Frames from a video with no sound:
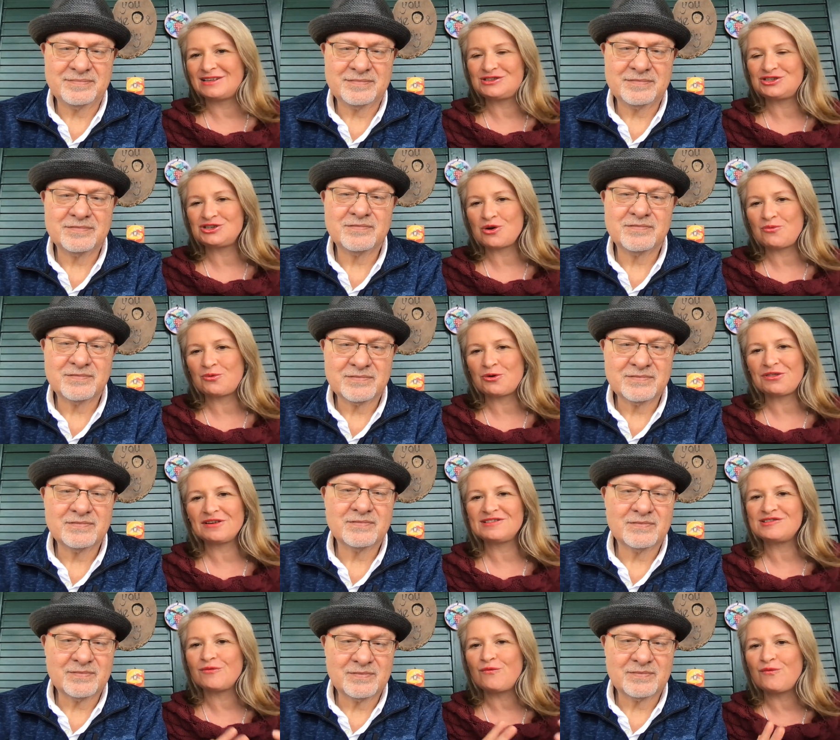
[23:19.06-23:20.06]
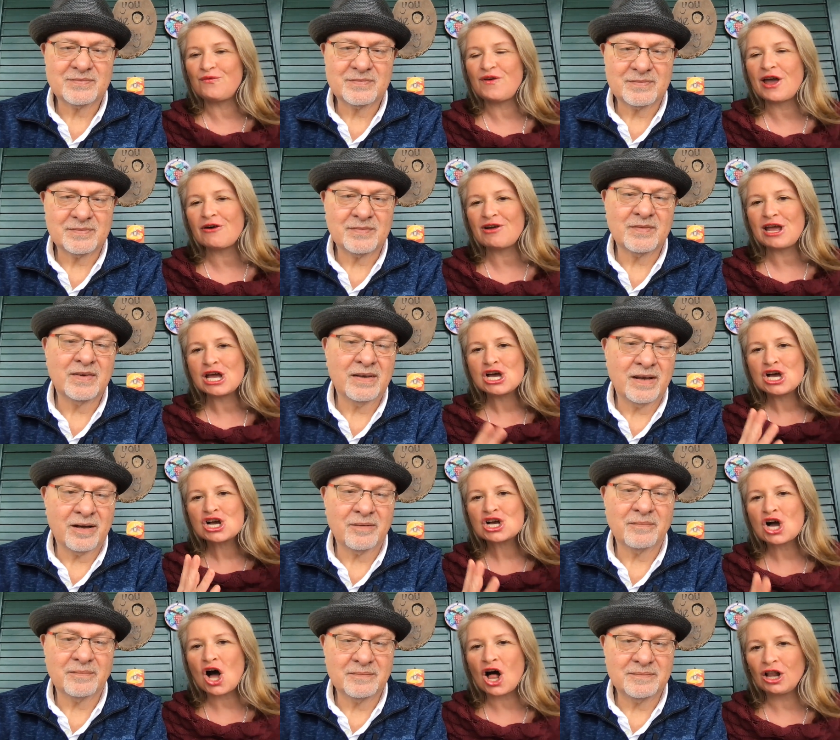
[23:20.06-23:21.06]
Speaker 1: and so forth. It's a very
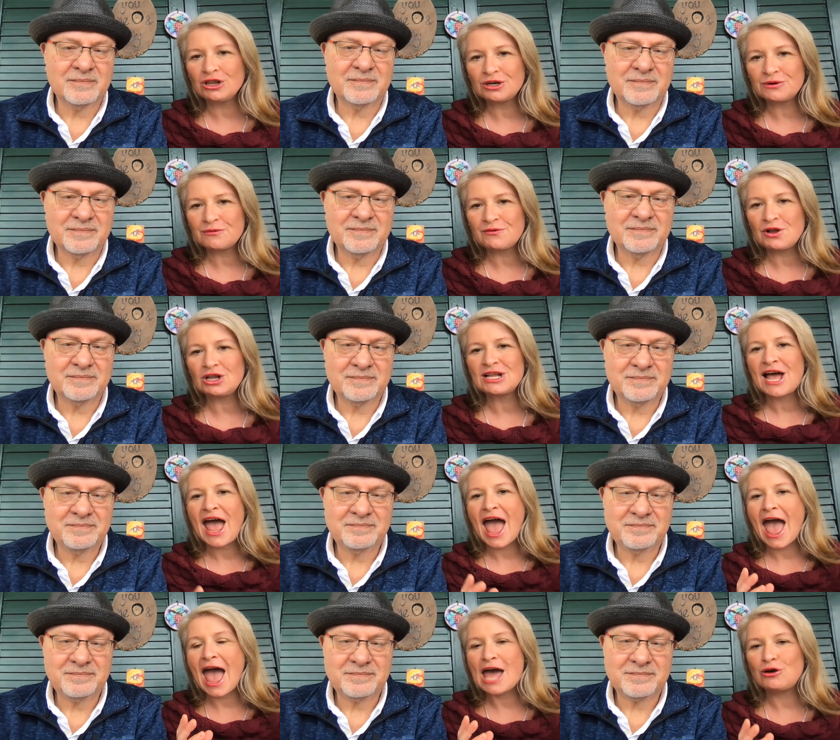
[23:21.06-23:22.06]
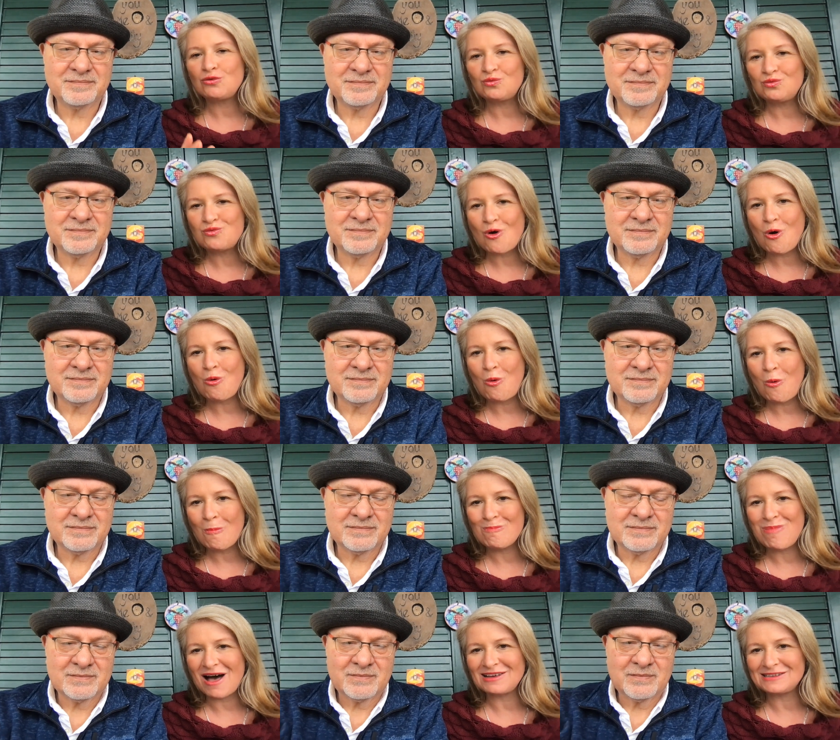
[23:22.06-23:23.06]
yeah. colorful and
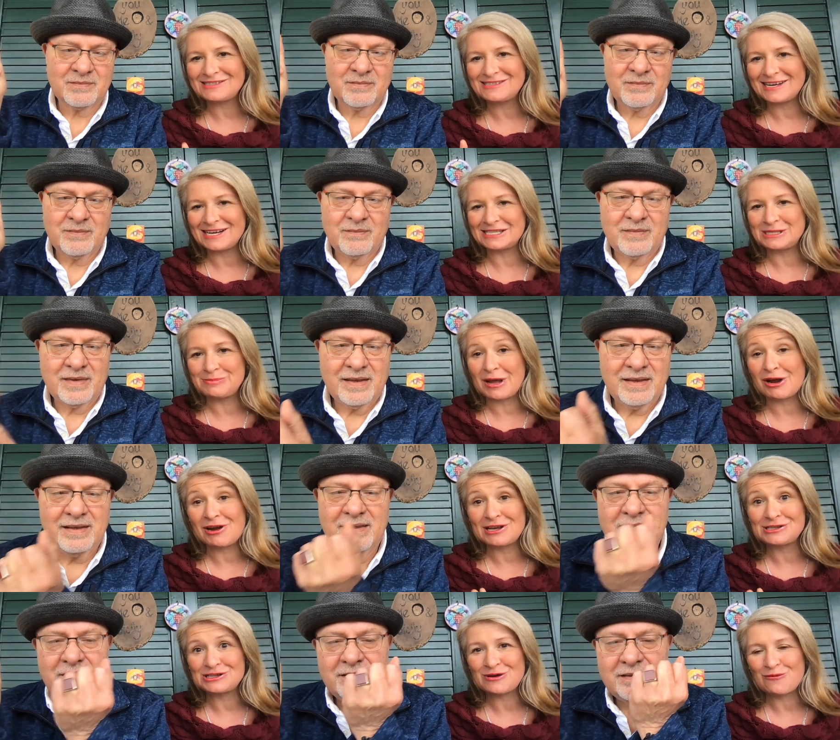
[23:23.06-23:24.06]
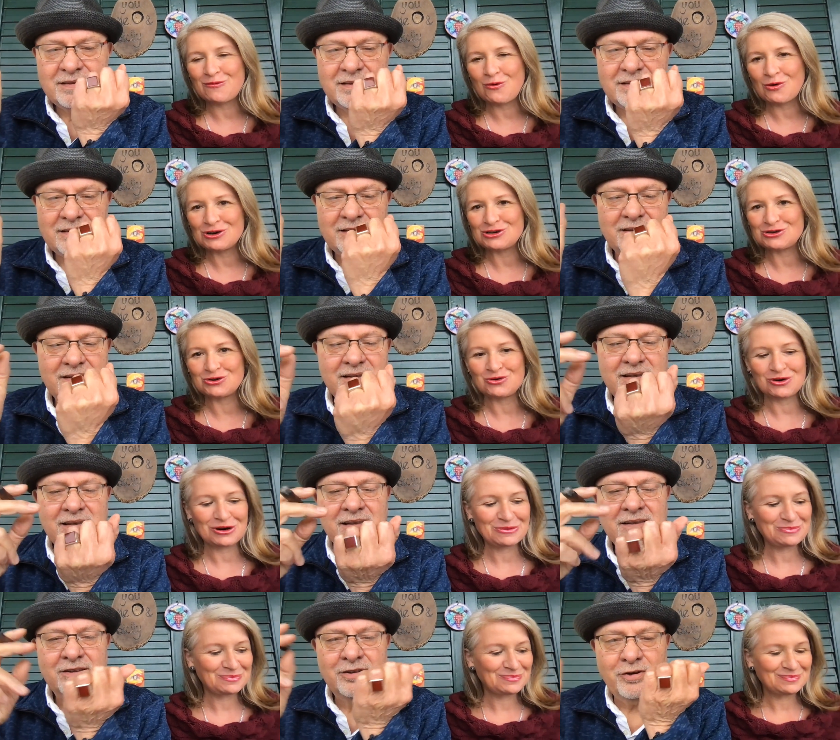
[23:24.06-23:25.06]
robust experience for
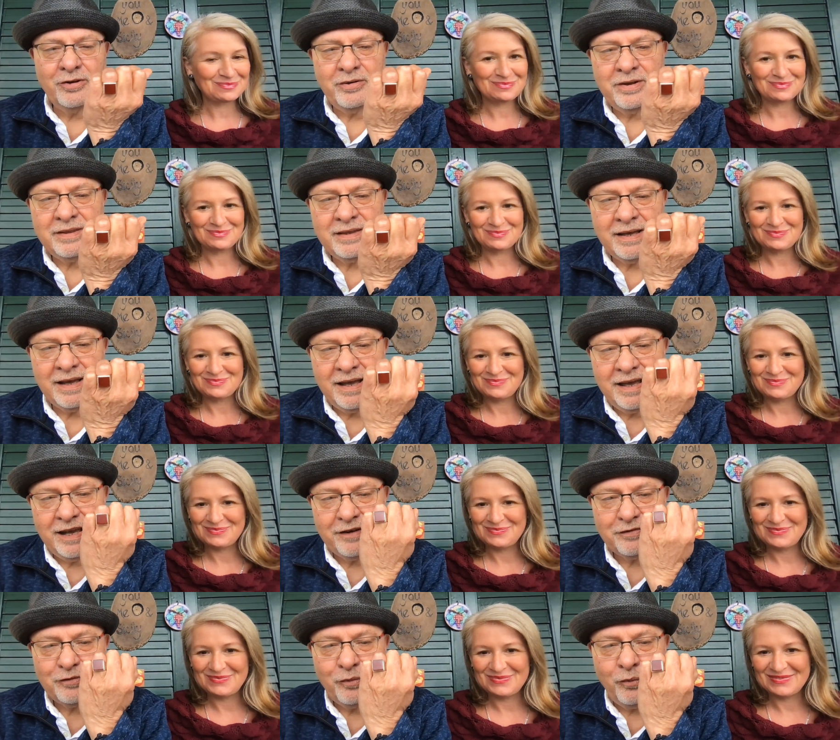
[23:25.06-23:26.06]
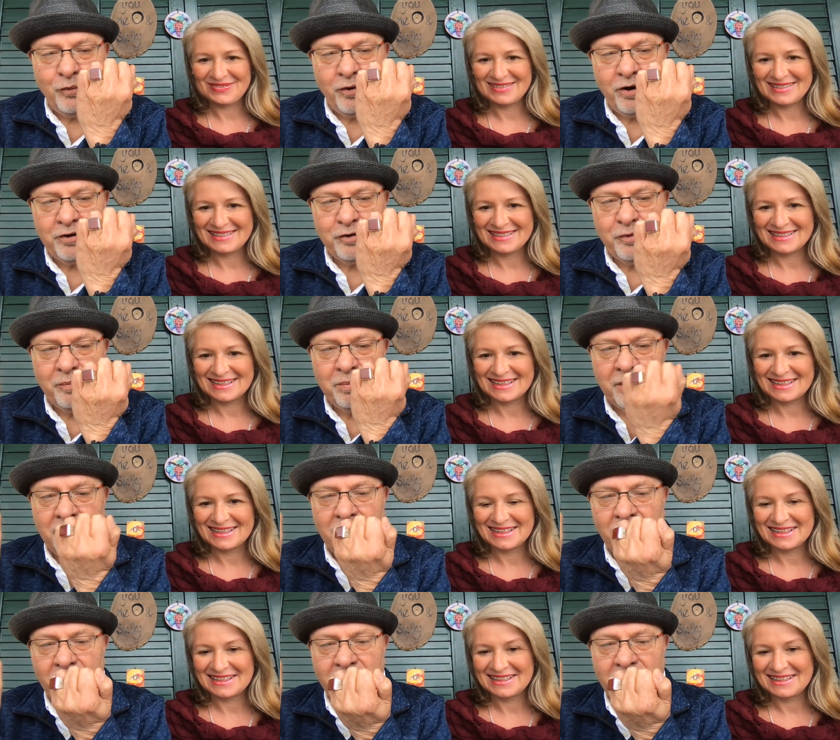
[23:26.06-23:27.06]
sure.
Speaker 2: The only thing I have to warn you
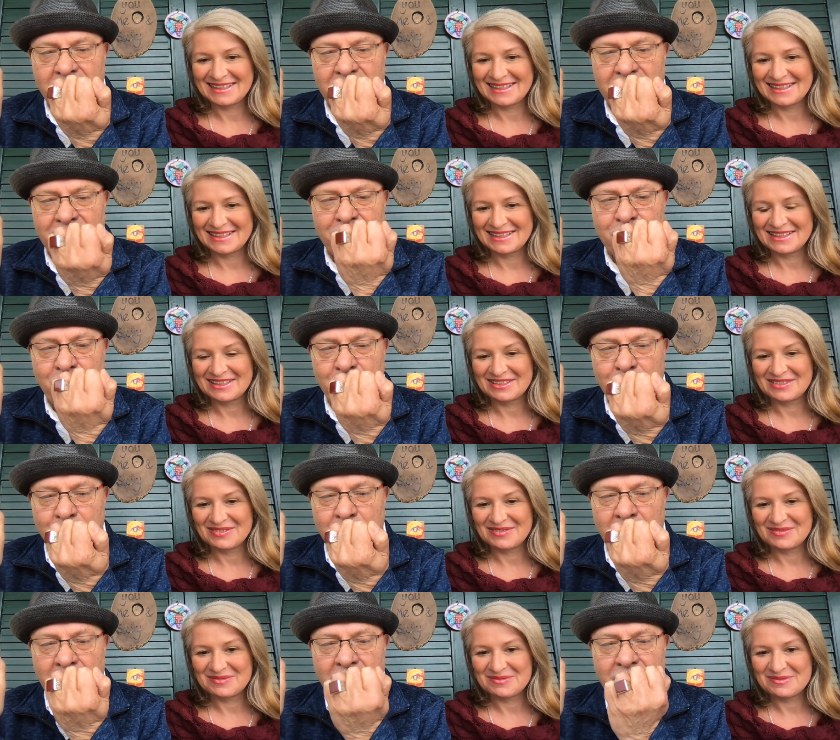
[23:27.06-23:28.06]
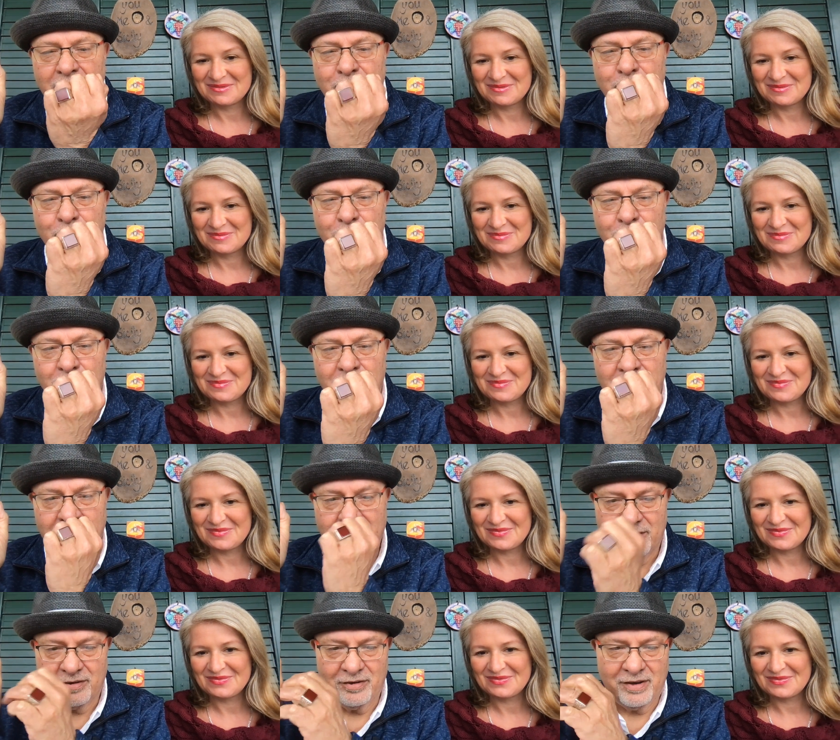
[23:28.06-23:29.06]
about is when you buy
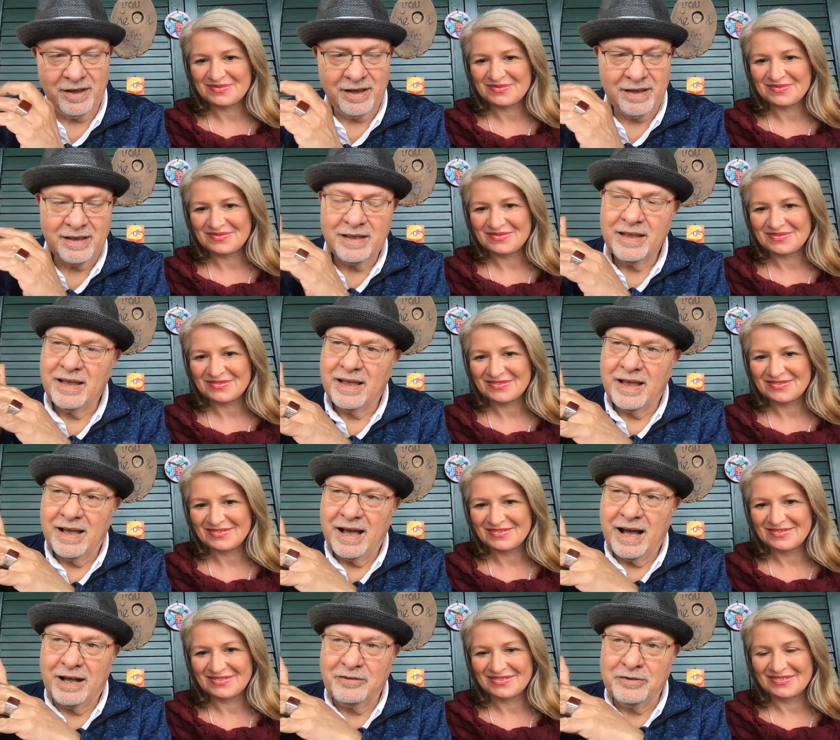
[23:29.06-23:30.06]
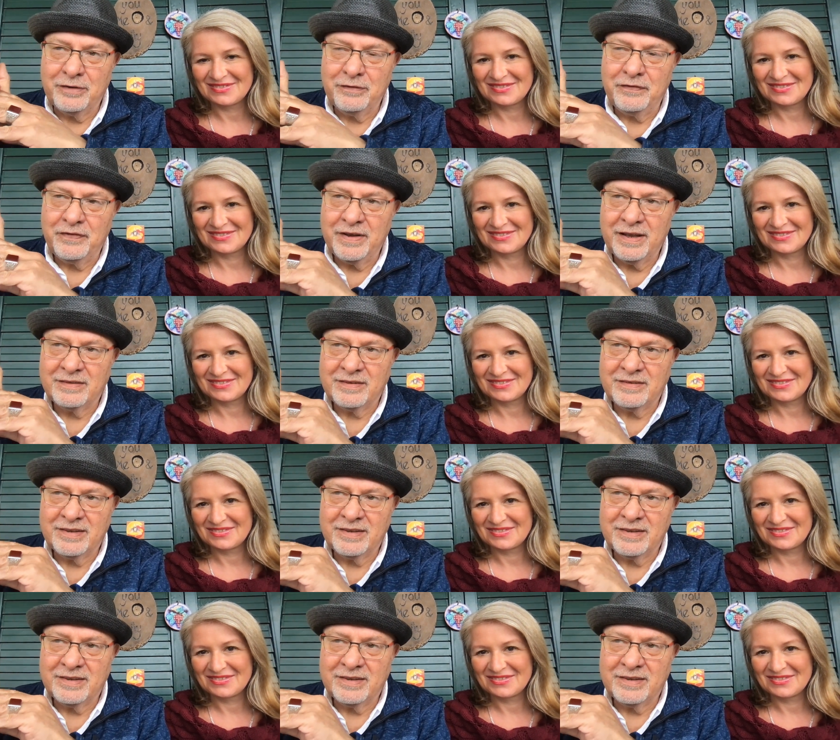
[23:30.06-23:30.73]
jewelry, okay? I'll never forget the